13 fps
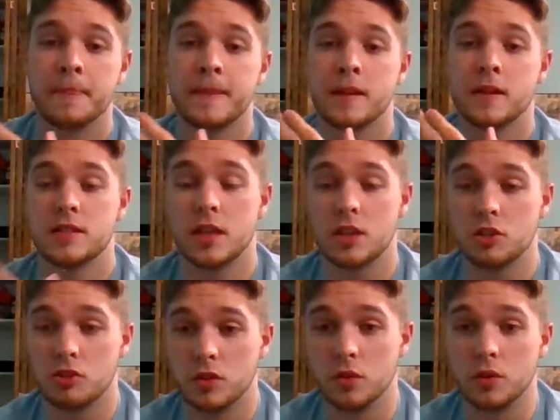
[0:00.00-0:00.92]
2nd
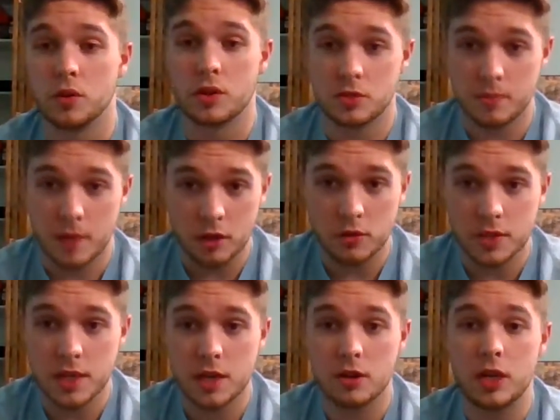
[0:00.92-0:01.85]
degree, where there's micro
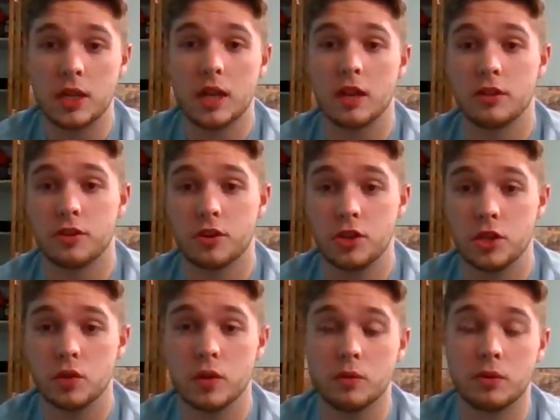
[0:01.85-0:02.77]
tearing. And 3rd
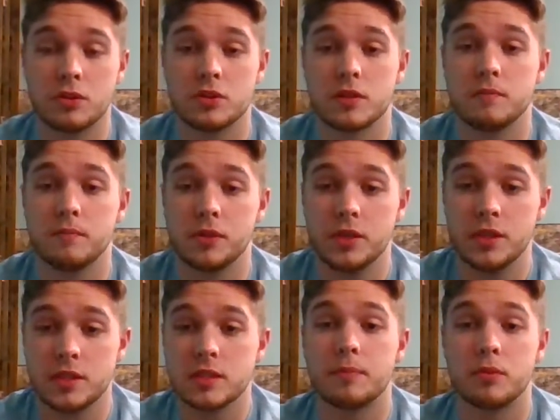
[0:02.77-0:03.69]
degree, where there's complete
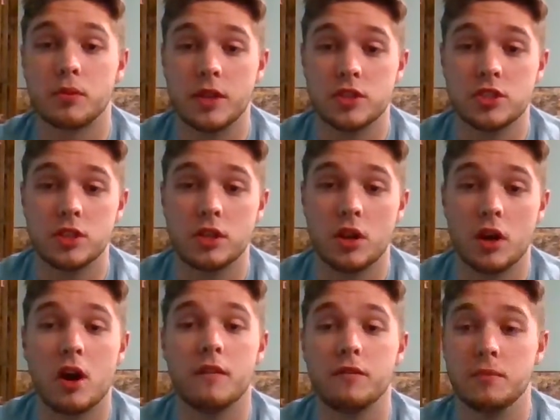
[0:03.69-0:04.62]
separation
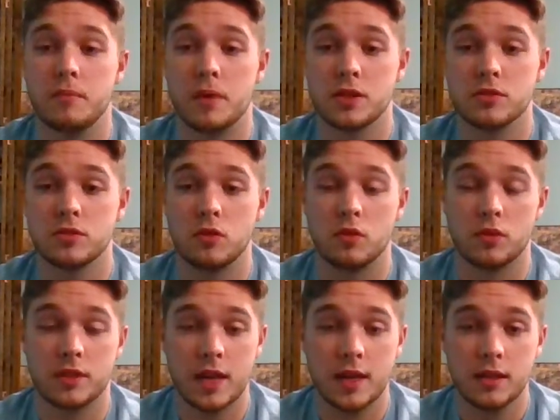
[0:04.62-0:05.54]
of the muscle or
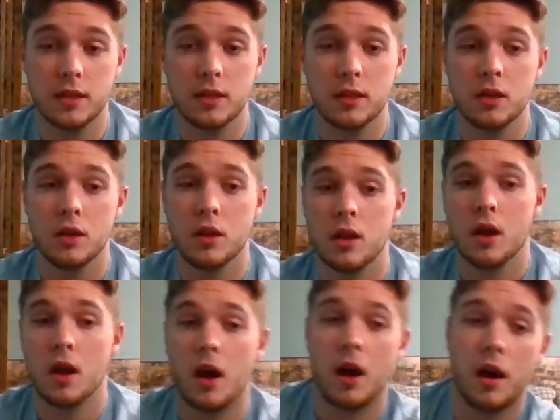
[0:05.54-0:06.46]
tendon.
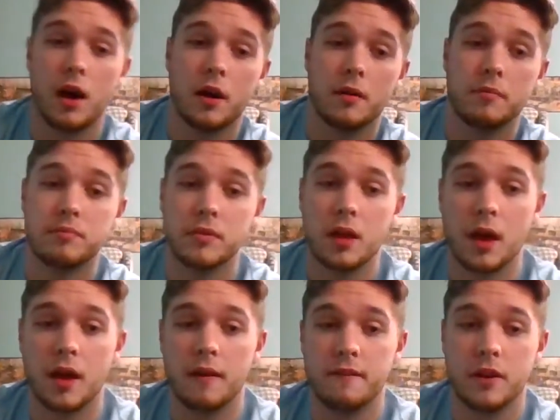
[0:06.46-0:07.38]
A
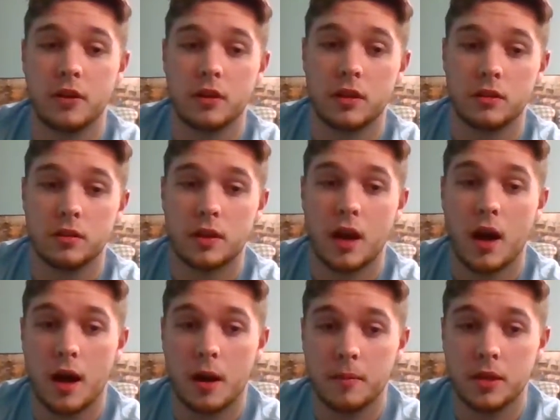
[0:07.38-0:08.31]
very
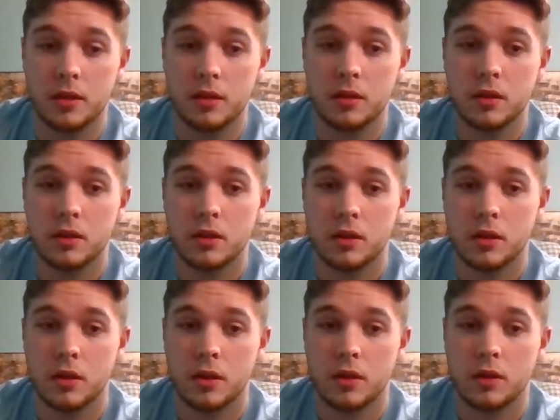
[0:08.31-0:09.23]
common
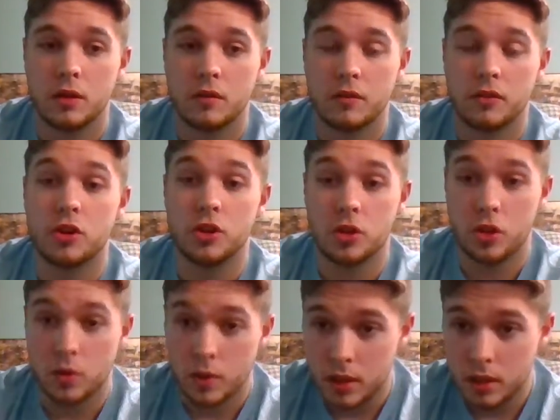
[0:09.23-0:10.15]
third
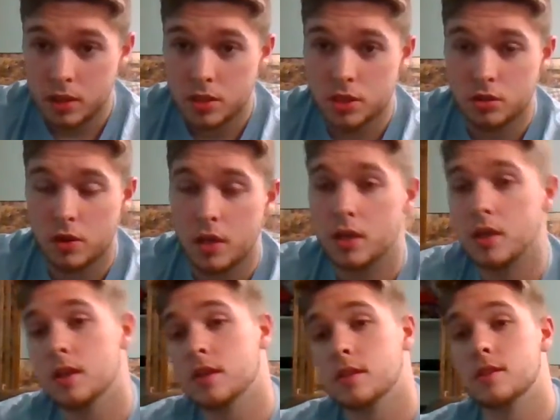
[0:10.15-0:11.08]
degree strain
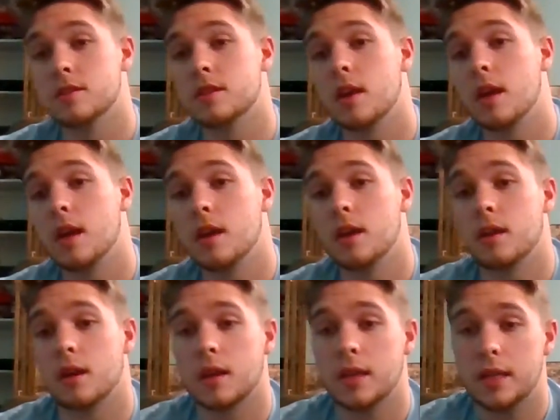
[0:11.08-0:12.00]
is an
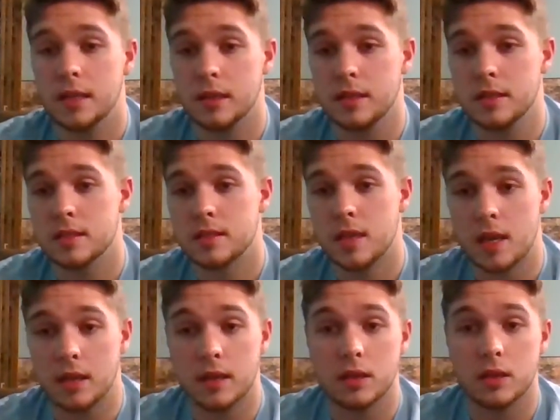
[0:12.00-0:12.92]
Achilles
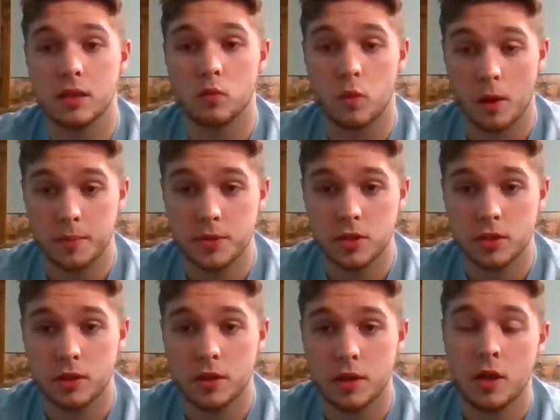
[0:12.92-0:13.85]
tendon
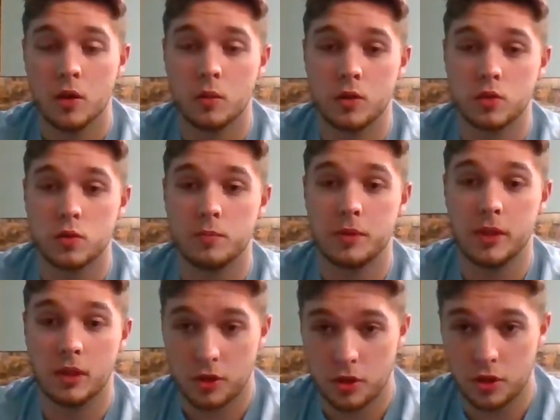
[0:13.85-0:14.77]
rupture, which would be a
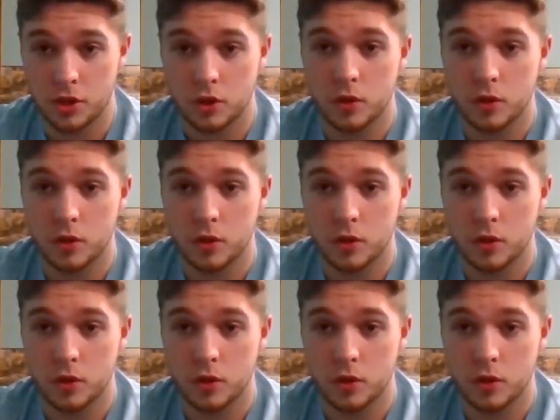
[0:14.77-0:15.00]
third degree